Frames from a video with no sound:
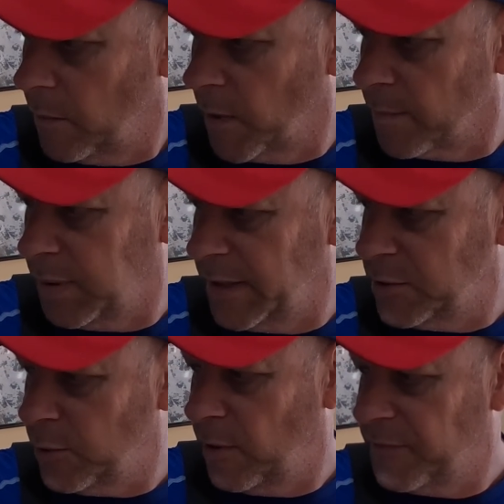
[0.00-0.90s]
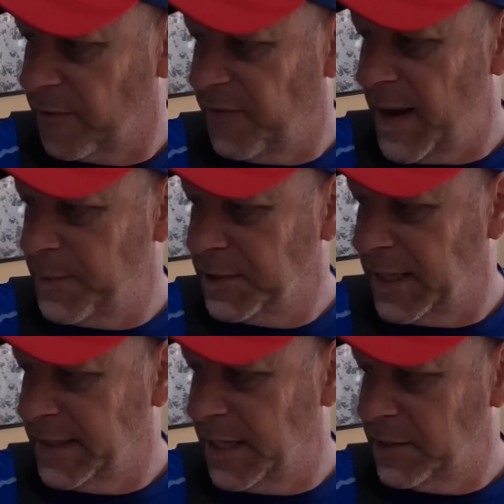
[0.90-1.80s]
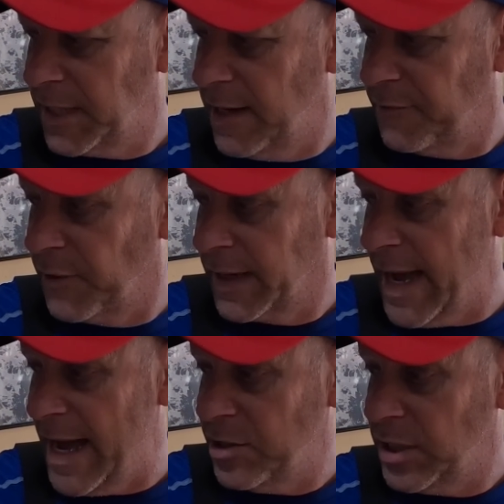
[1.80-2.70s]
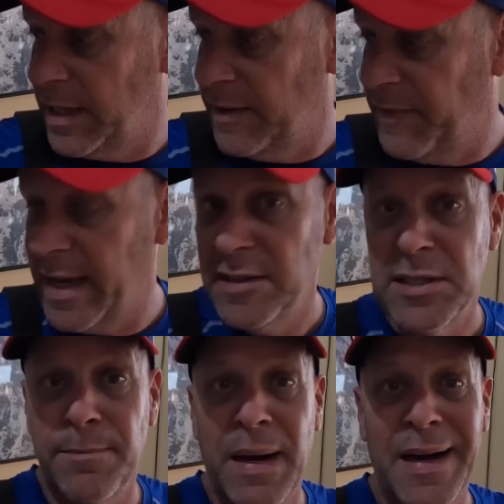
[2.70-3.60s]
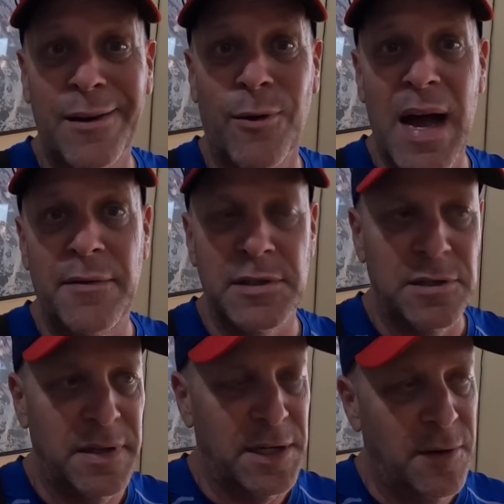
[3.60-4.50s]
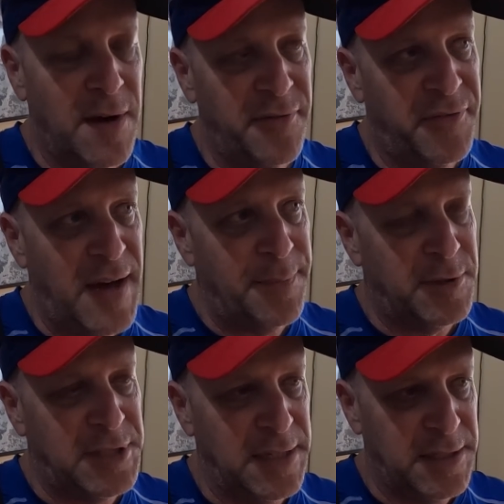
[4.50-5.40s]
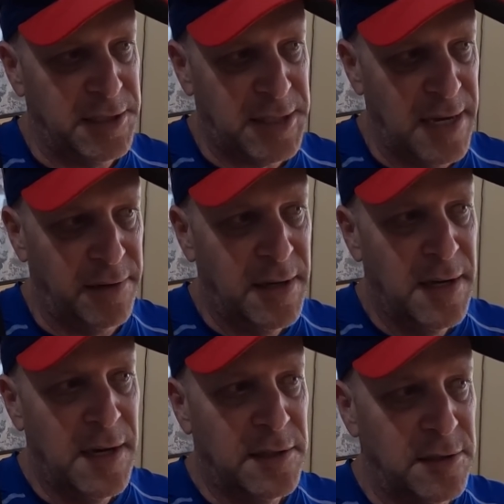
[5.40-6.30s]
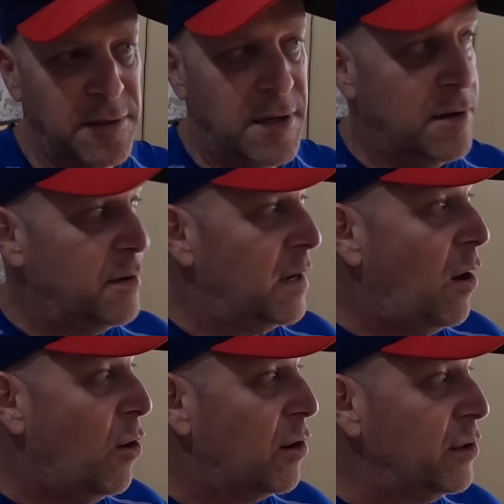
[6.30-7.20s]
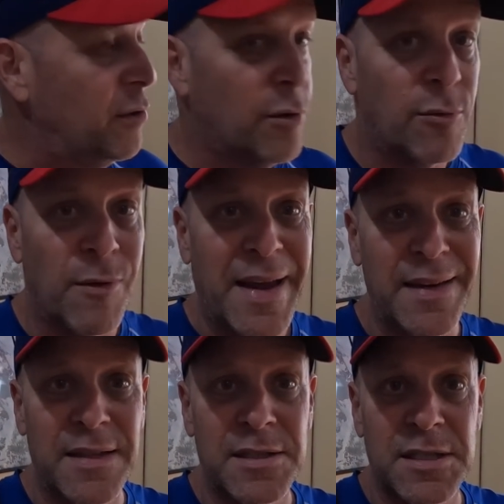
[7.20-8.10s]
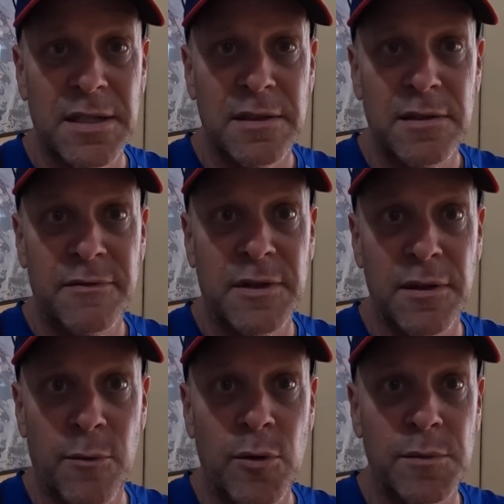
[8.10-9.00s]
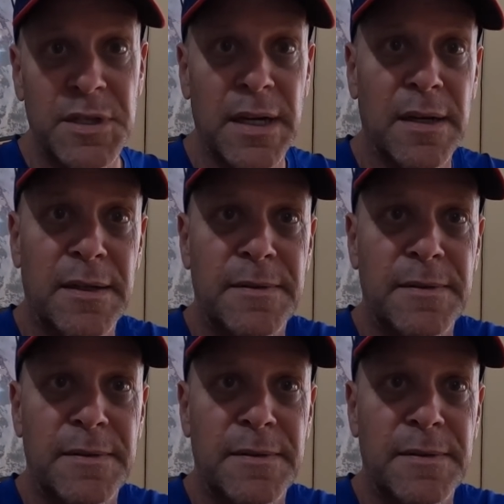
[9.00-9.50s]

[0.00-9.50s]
we're pleased to offer five percent discount for cash in advance upon arrival. So they do have a five percent discount. So there are your rates to the rooms here.